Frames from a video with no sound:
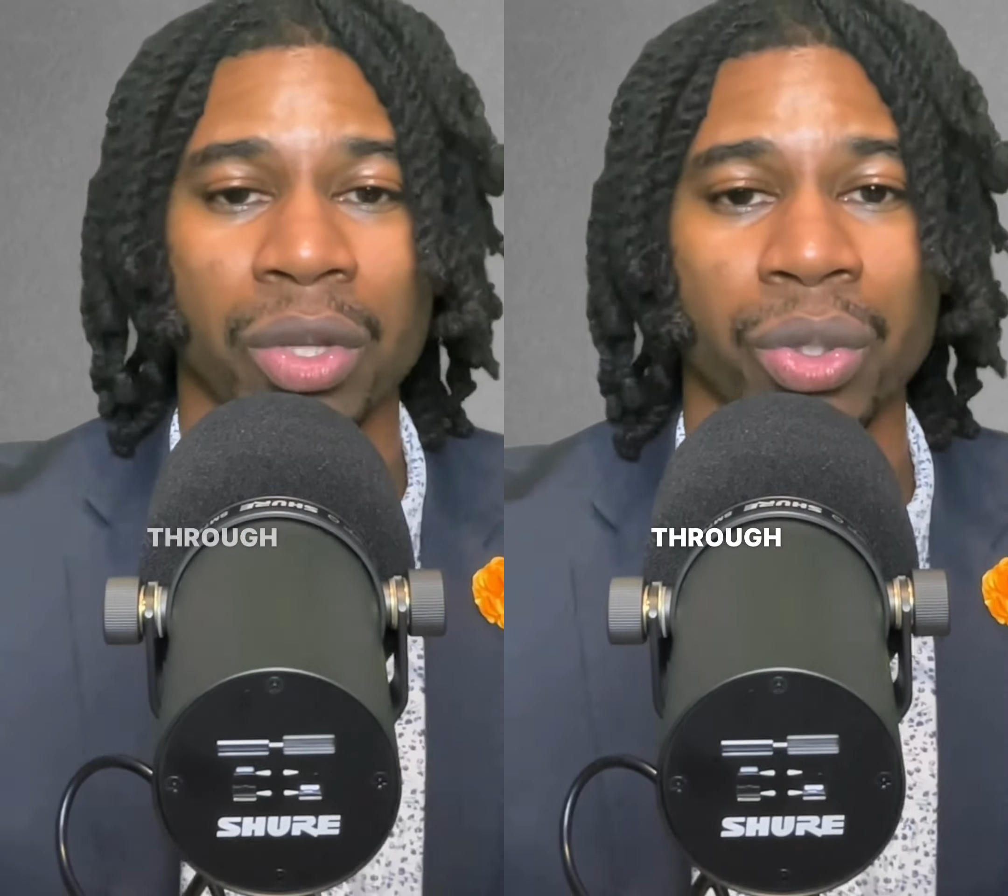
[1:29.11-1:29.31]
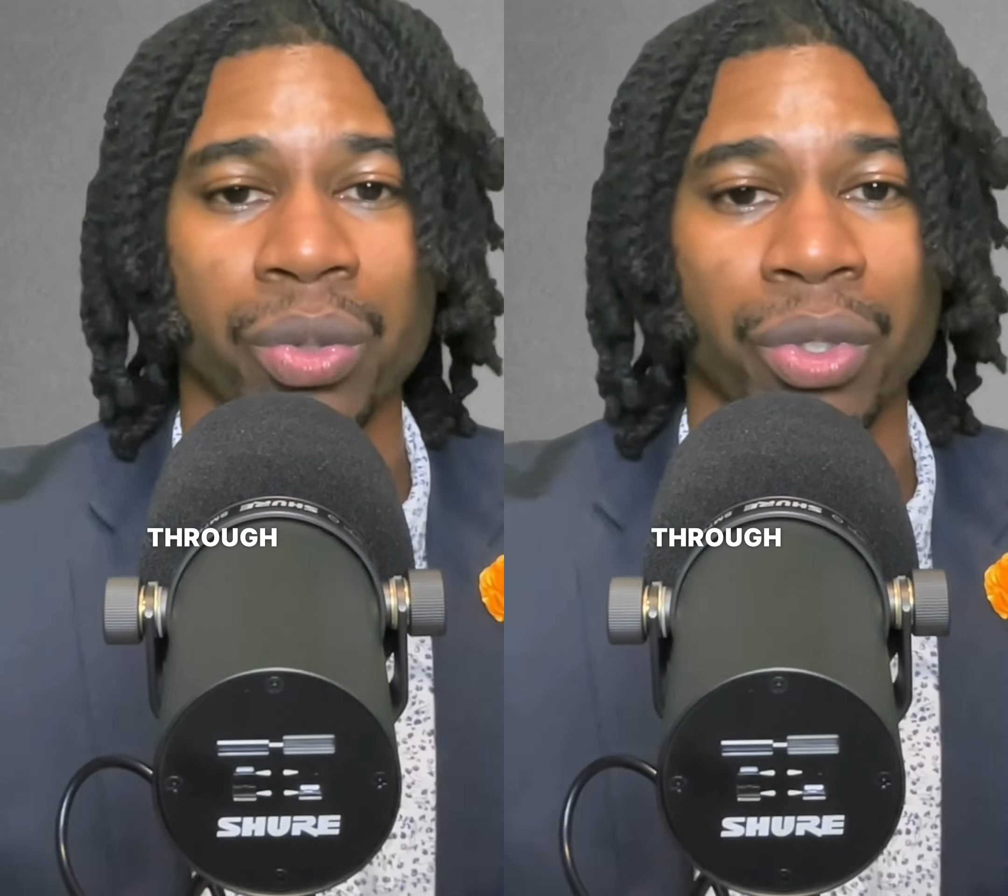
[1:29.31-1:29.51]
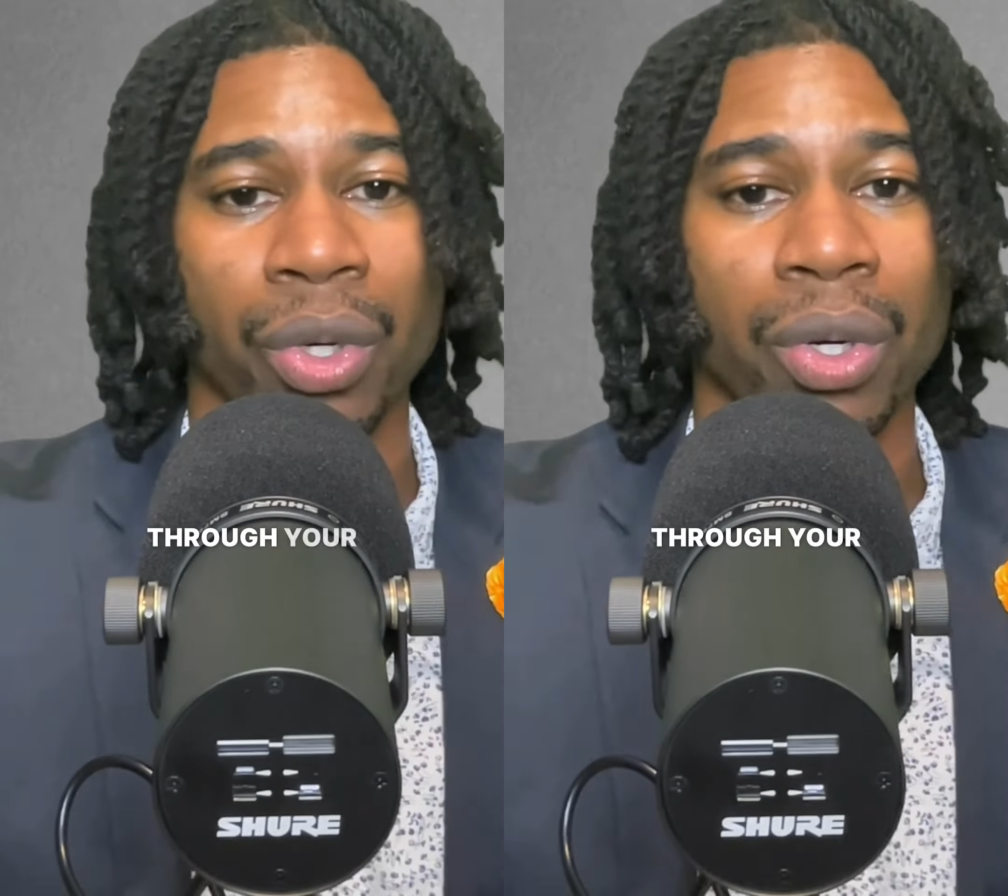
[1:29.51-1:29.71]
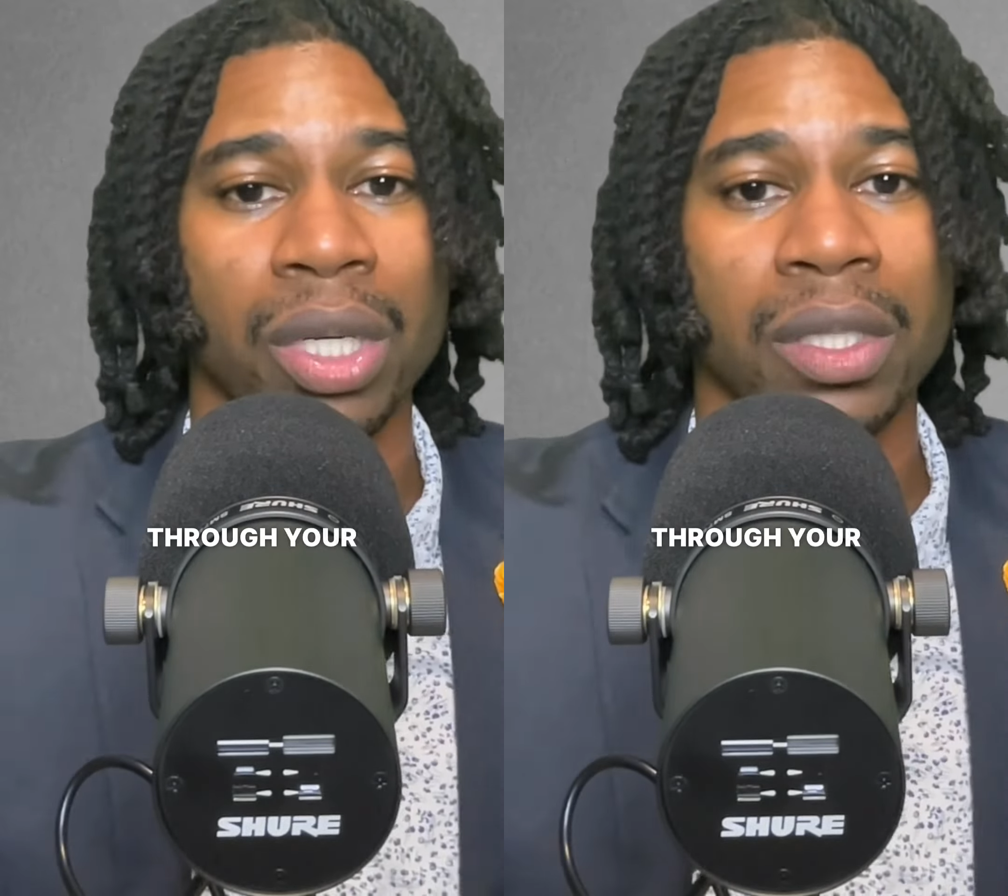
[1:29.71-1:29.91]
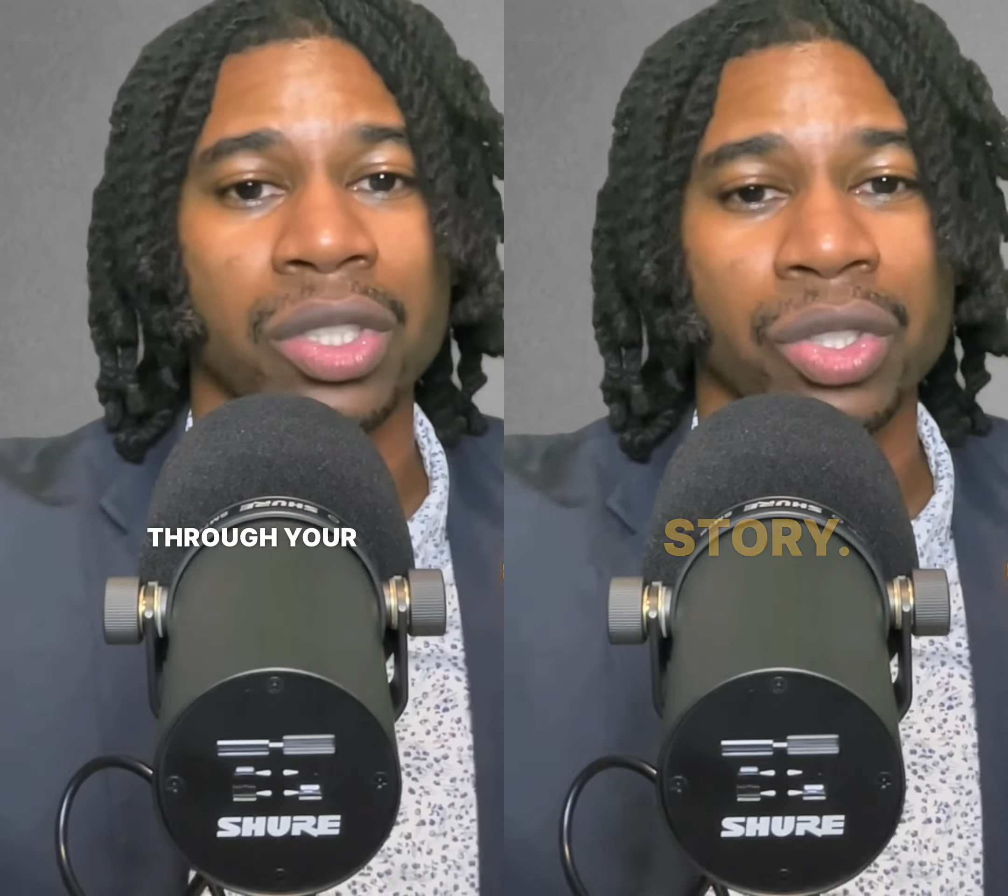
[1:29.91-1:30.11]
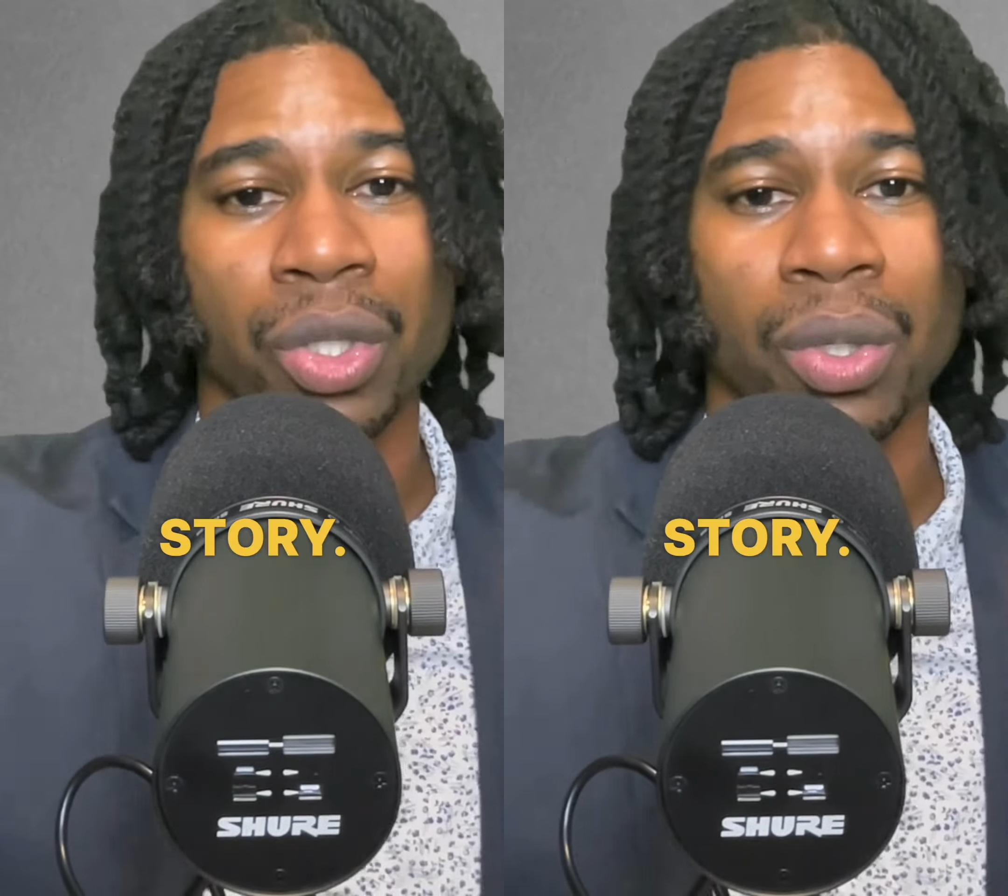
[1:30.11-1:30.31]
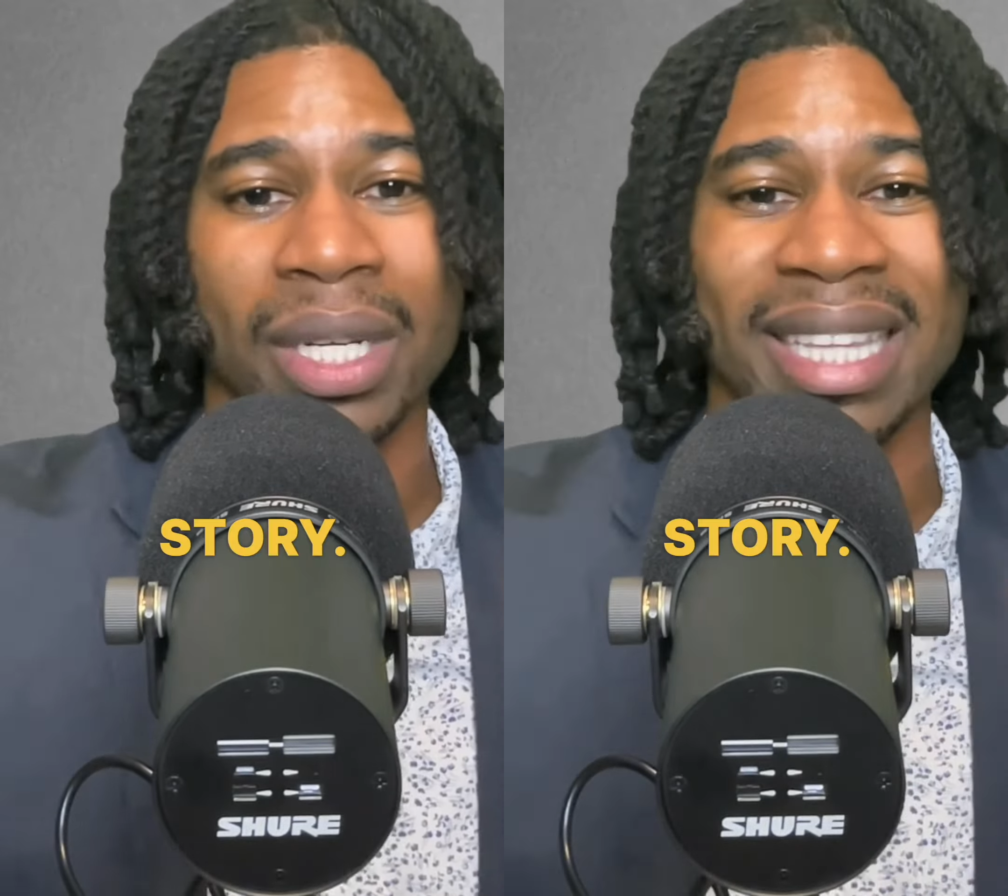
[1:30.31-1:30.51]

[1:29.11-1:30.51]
through your story.